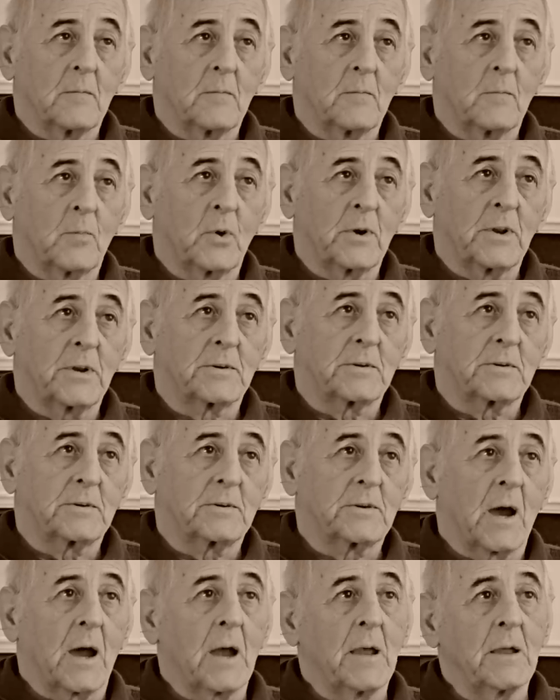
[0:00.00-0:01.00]
But it's
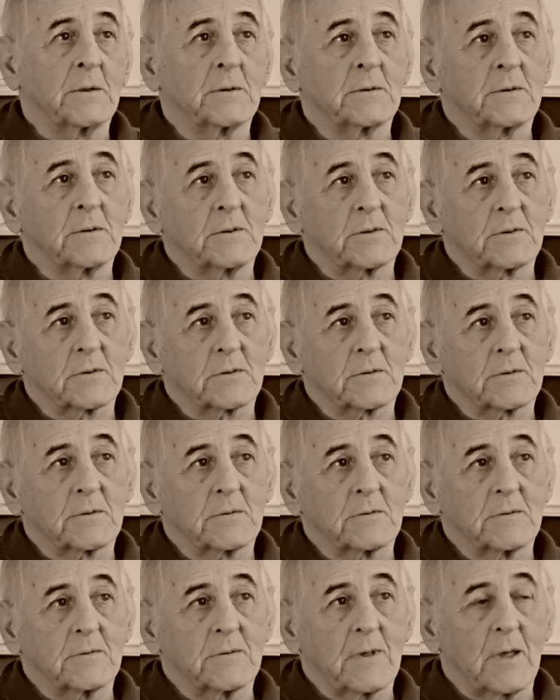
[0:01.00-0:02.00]
changed,
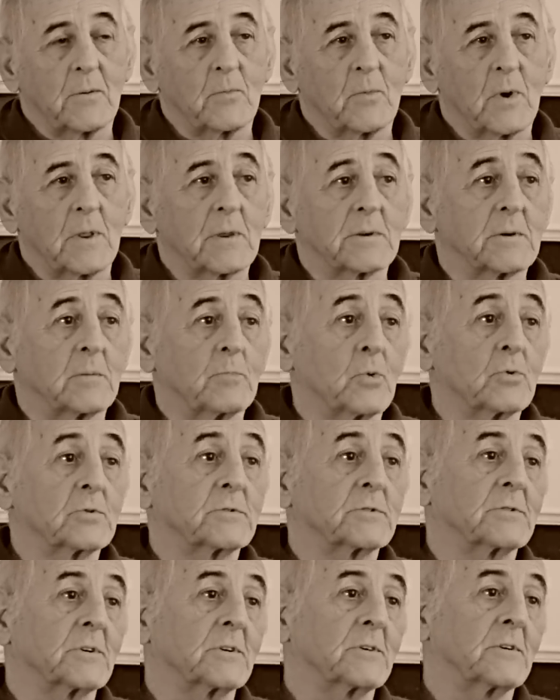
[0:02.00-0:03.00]
there's a bus
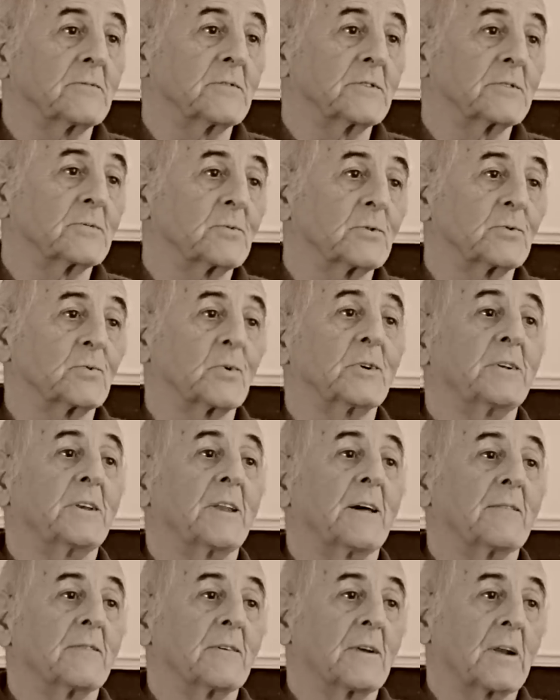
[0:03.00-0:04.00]
service, which we
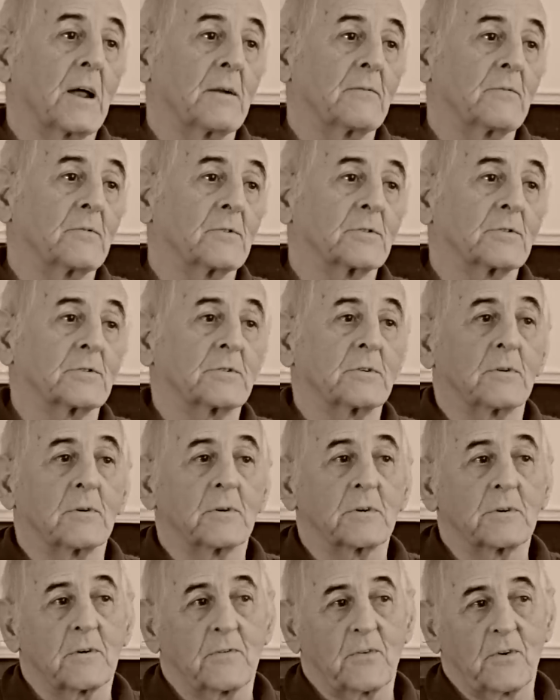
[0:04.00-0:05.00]
never had for a
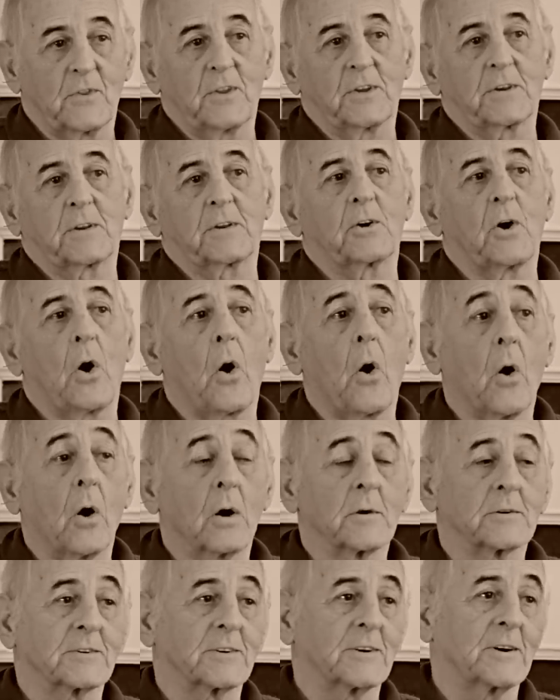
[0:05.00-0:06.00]
start off, and there's
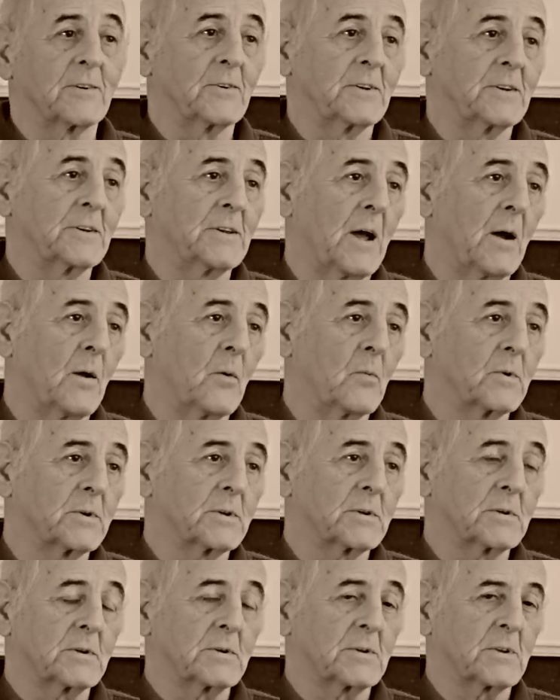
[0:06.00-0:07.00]
cars going down,
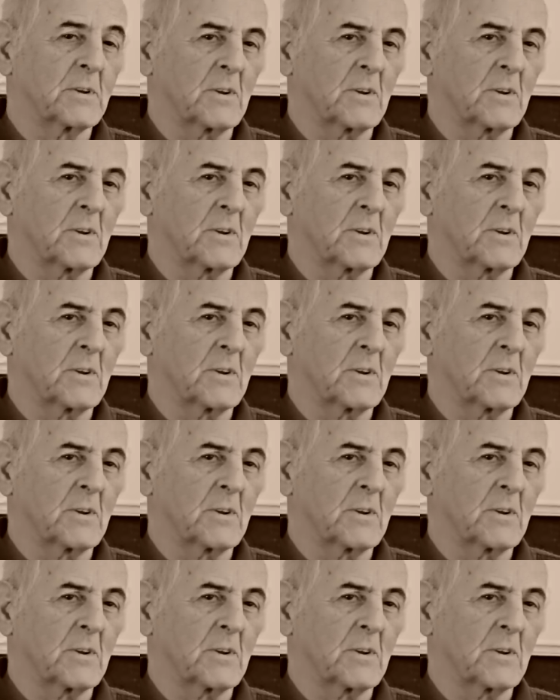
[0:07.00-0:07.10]
which I